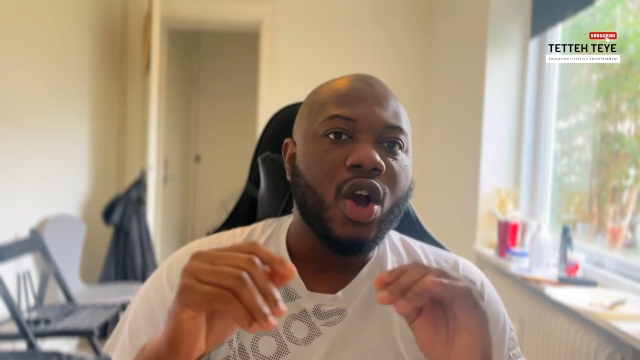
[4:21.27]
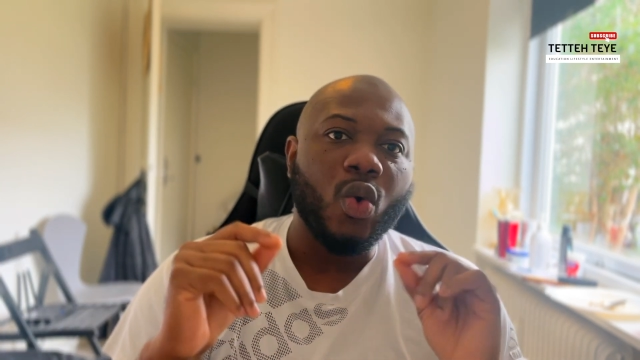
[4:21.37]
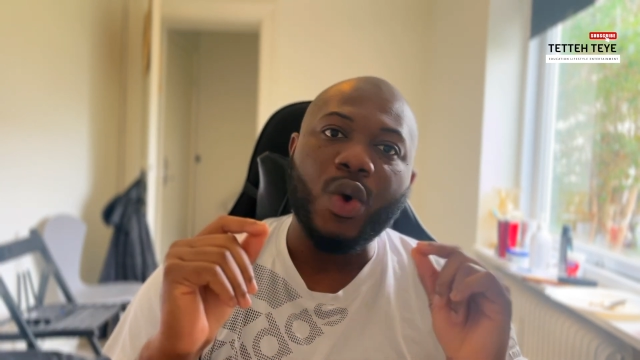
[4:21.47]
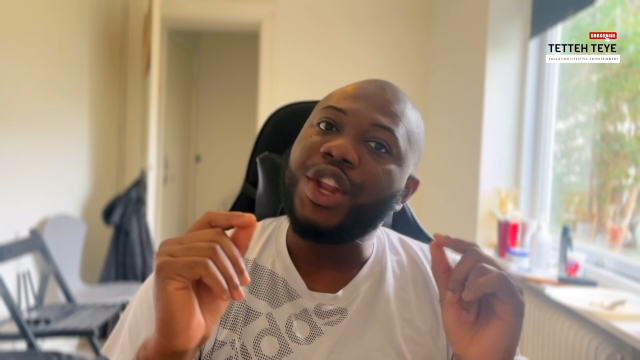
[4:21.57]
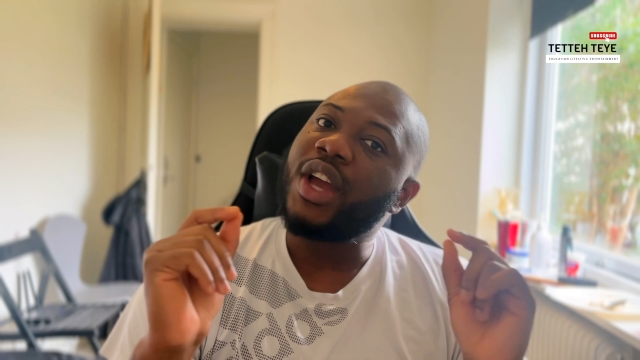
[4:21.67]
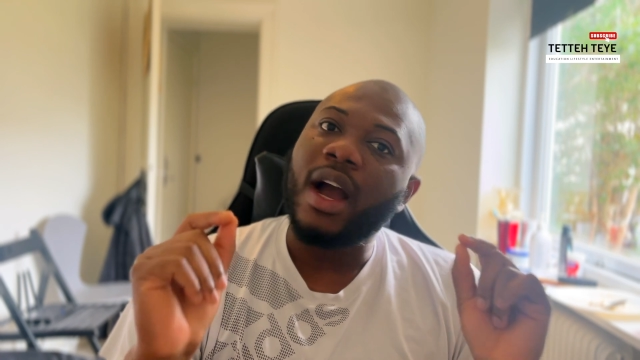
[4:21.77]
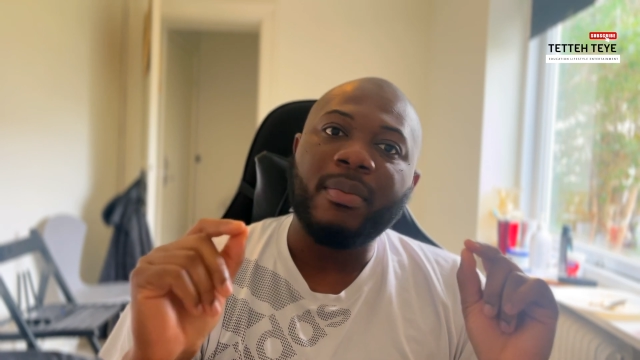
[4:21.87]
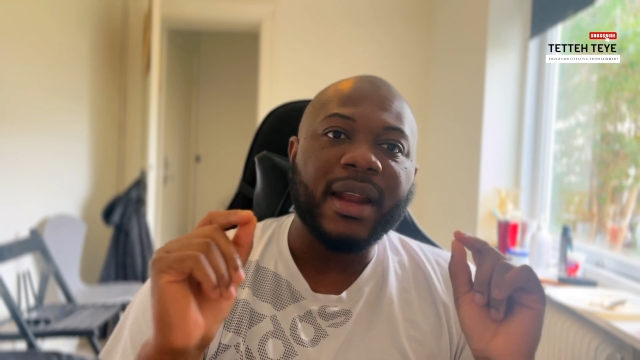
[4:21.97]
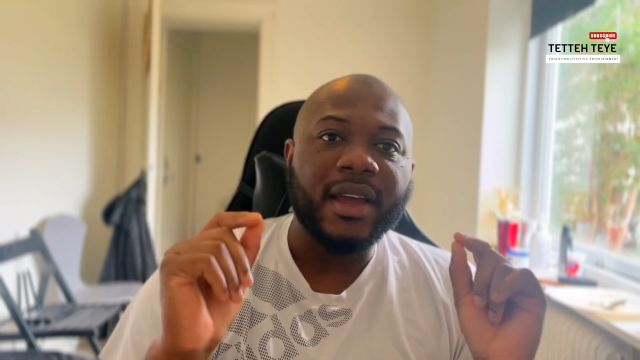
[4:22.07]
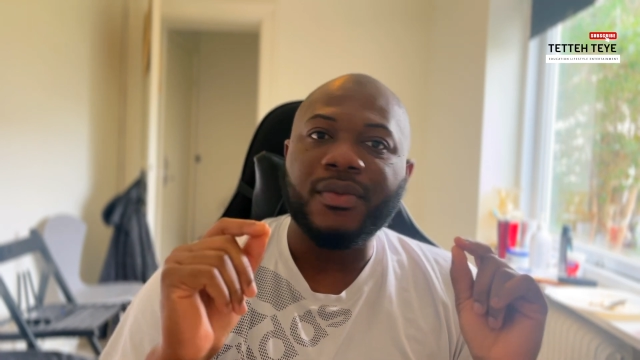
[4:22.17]
When you're
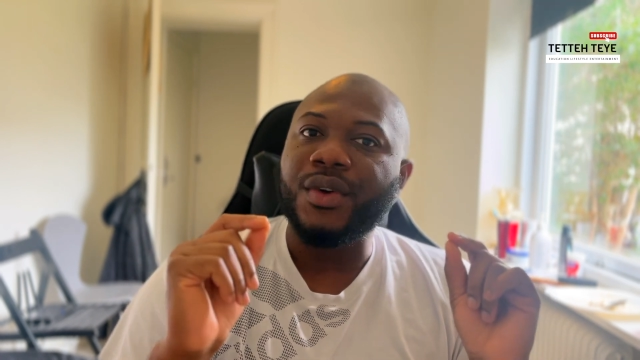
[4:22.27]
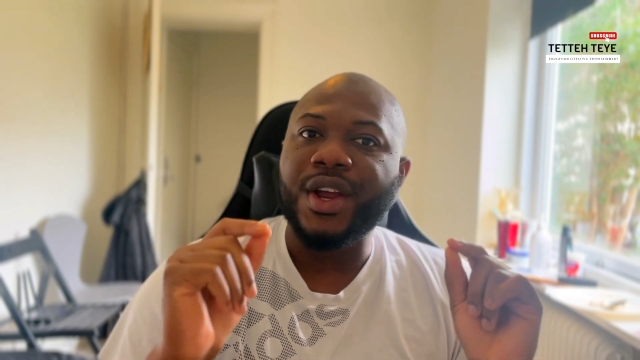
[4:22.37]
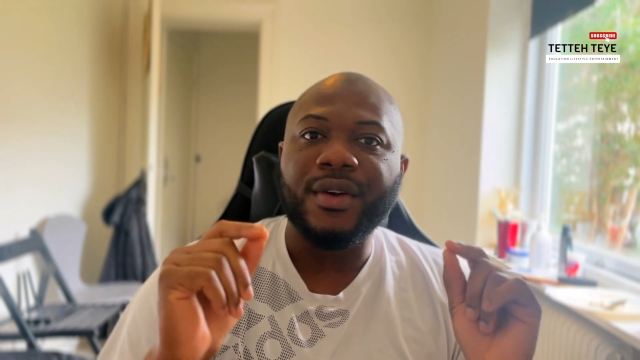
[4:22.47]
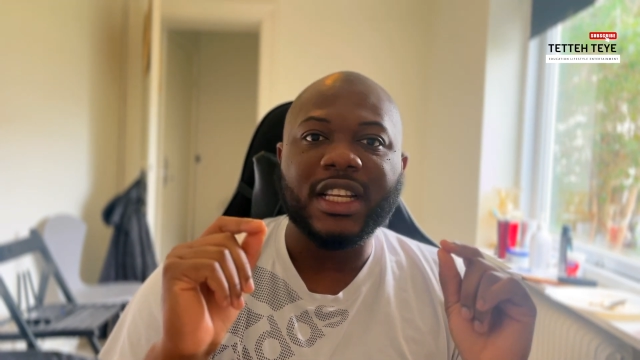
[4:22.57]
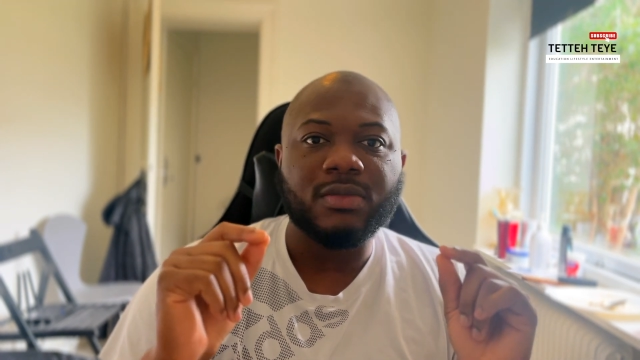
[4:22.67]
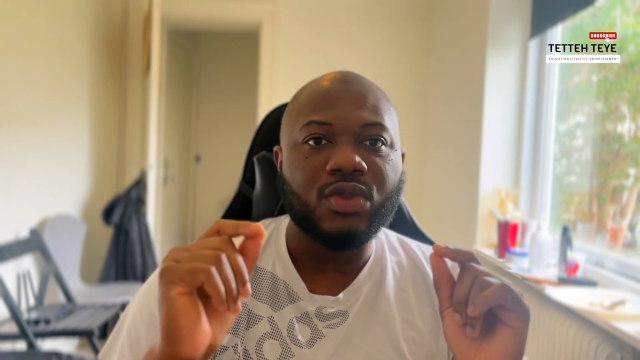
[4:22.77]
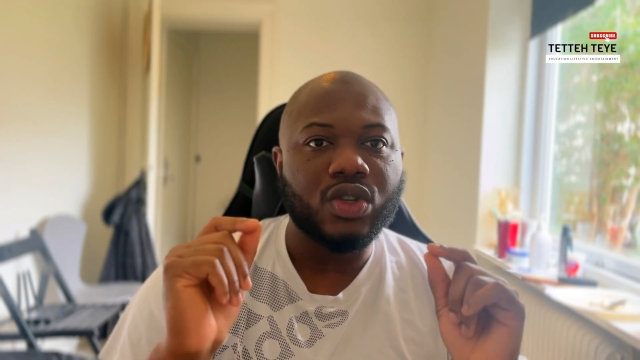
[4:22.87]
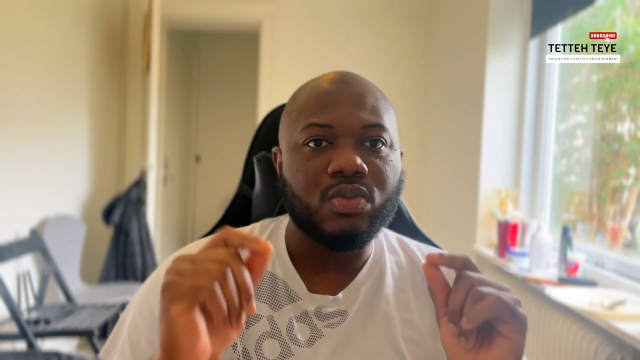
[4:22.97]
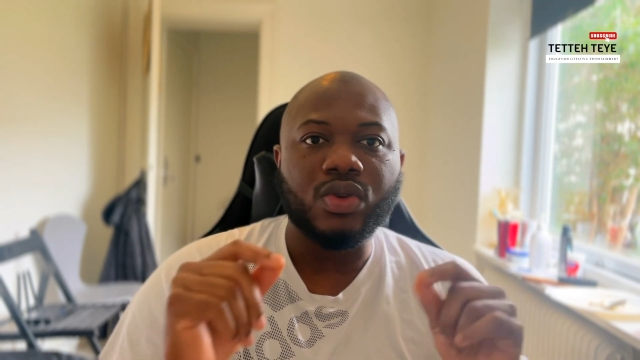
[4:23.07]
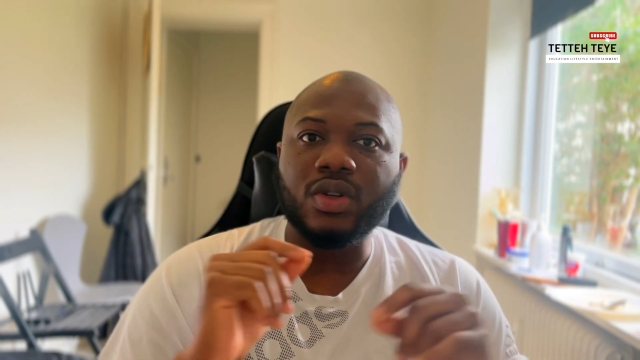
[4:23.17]
applying for Erasmus
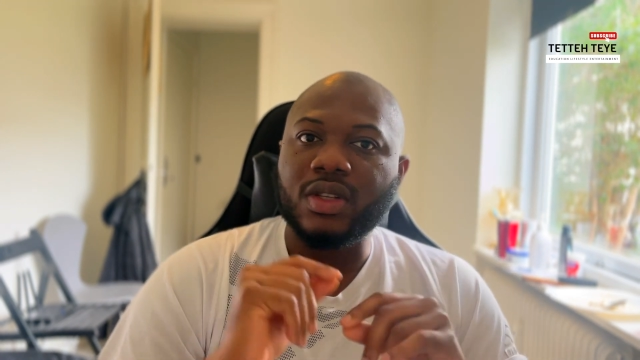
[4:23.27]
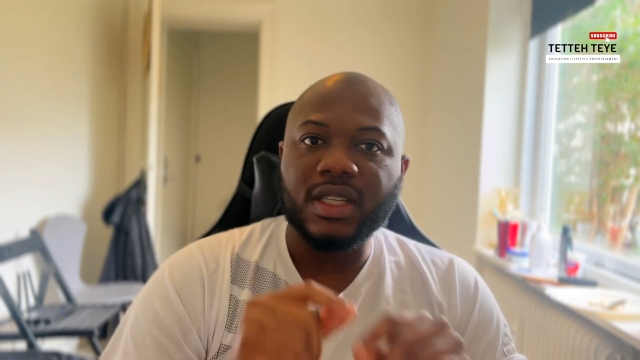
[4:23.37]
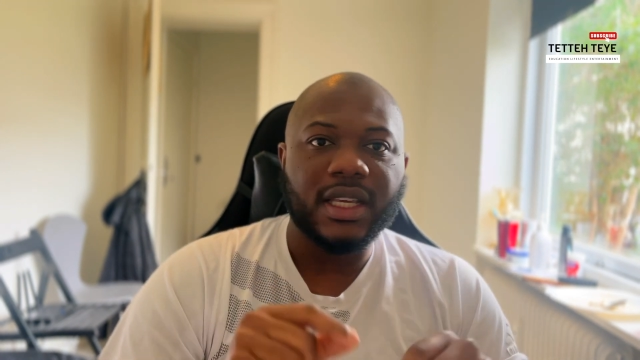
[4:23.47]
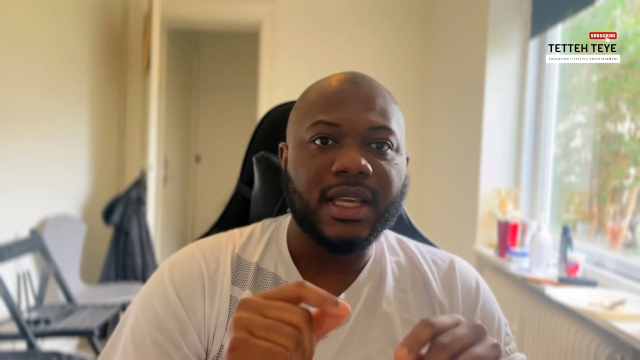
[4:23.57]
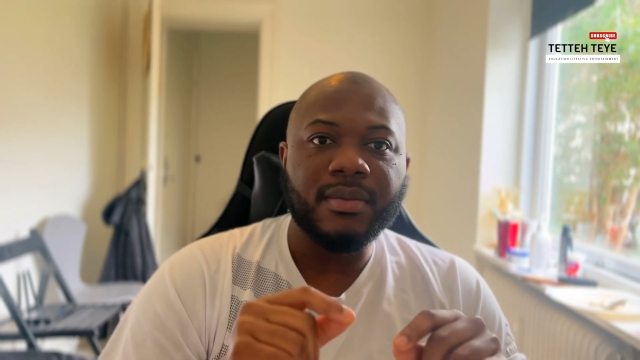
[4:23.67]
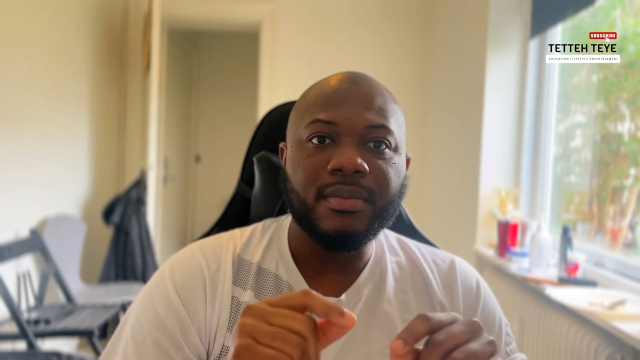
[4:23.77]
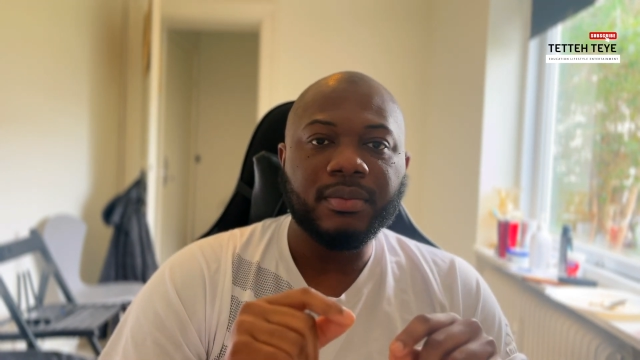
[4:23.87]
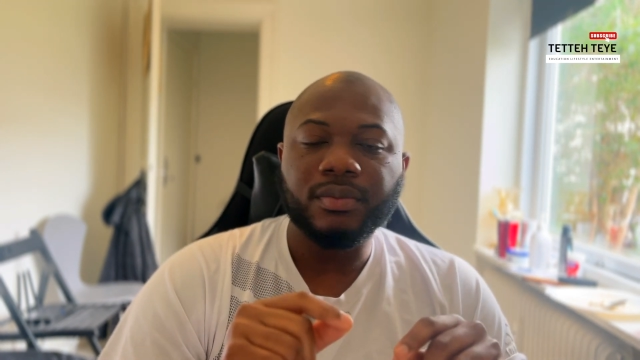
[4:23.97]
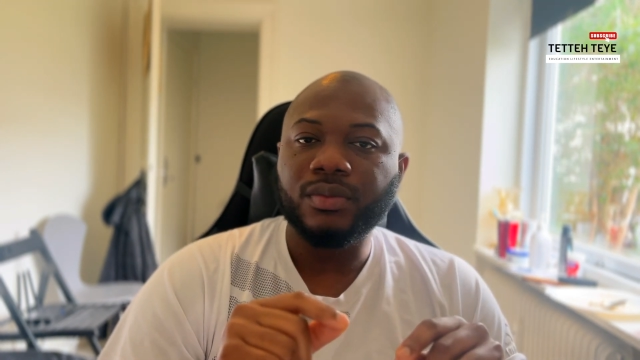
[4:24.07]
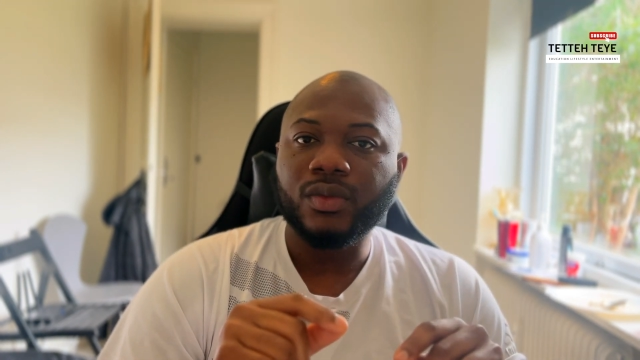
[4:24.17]
Mundus scheme
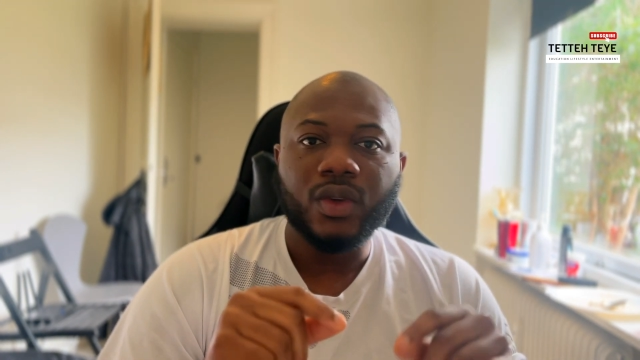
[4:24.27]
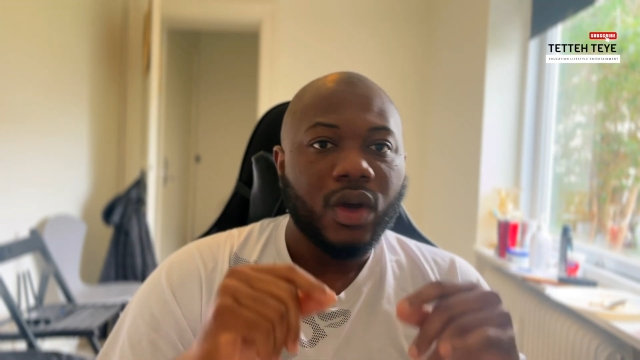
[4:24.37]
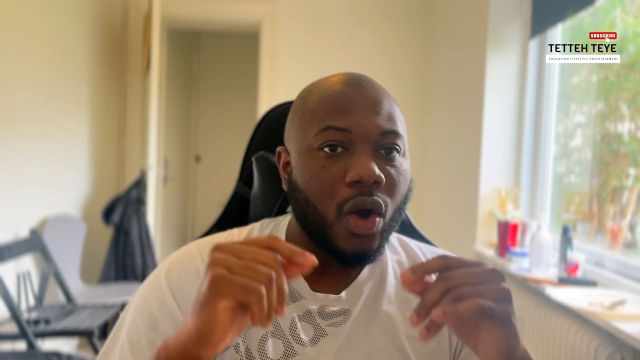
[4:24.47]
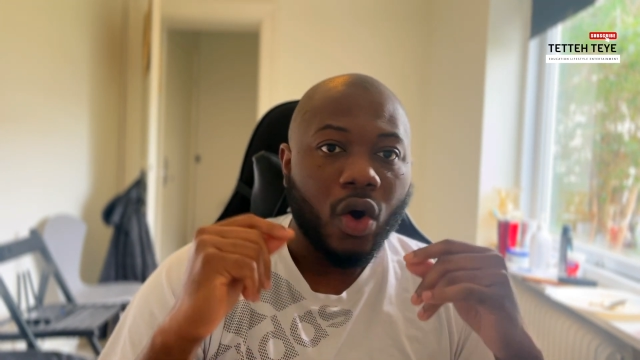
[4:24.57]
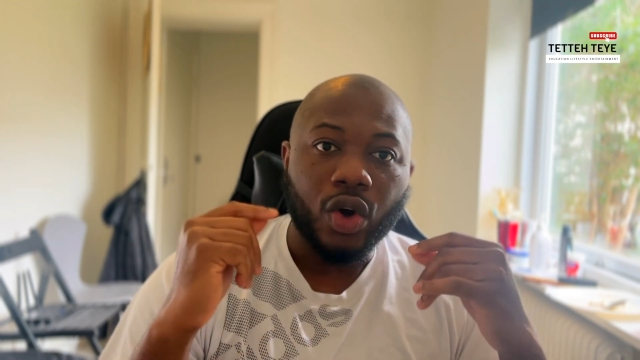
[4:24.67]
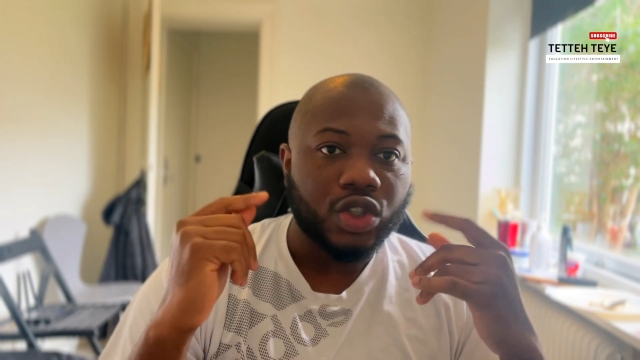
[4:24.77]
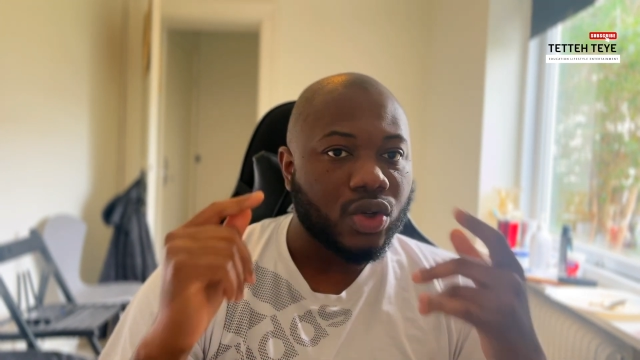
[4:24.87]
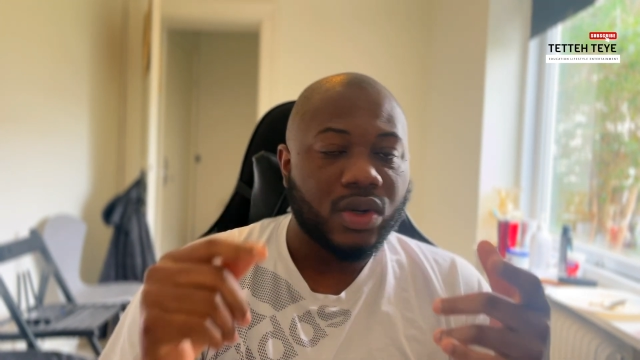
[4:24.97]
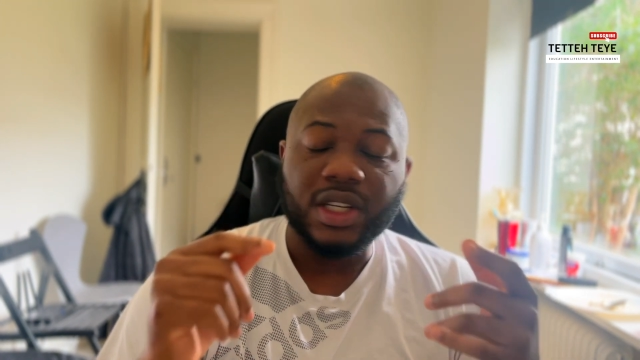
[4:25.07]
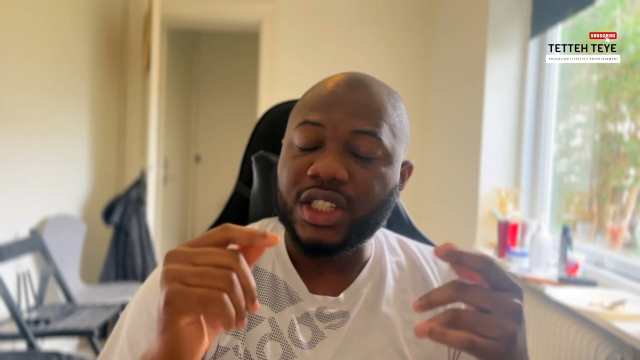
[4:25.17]
or
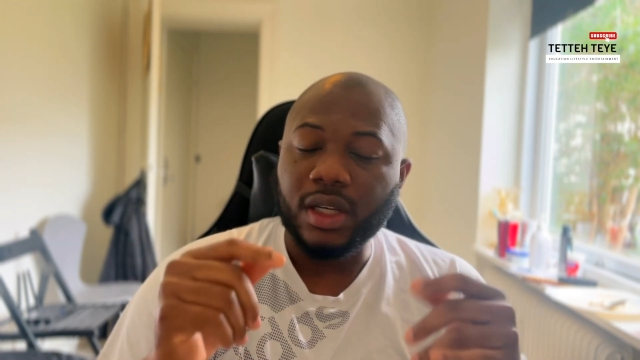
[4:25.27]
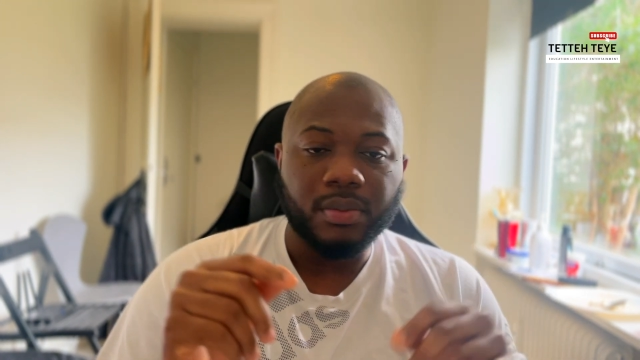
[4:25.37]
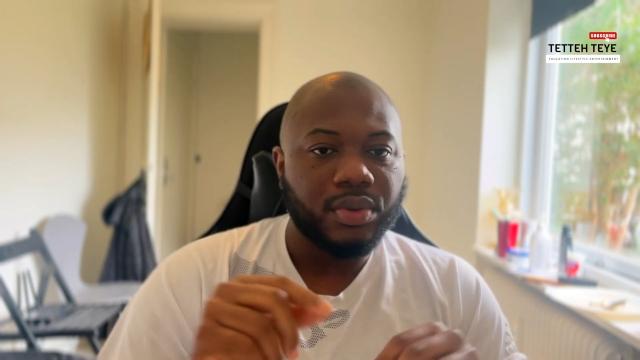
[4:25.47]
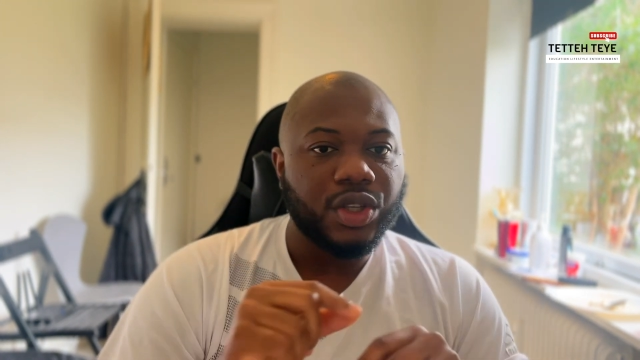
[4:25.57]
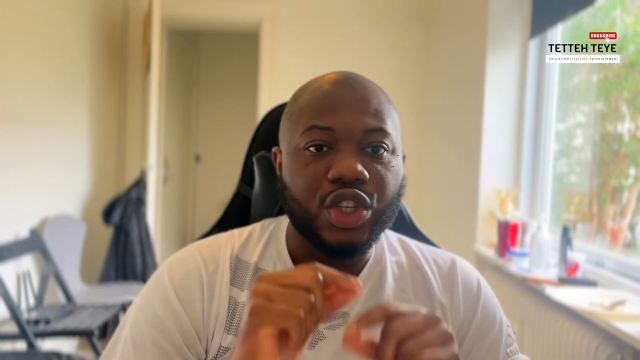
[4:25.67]
scholarship,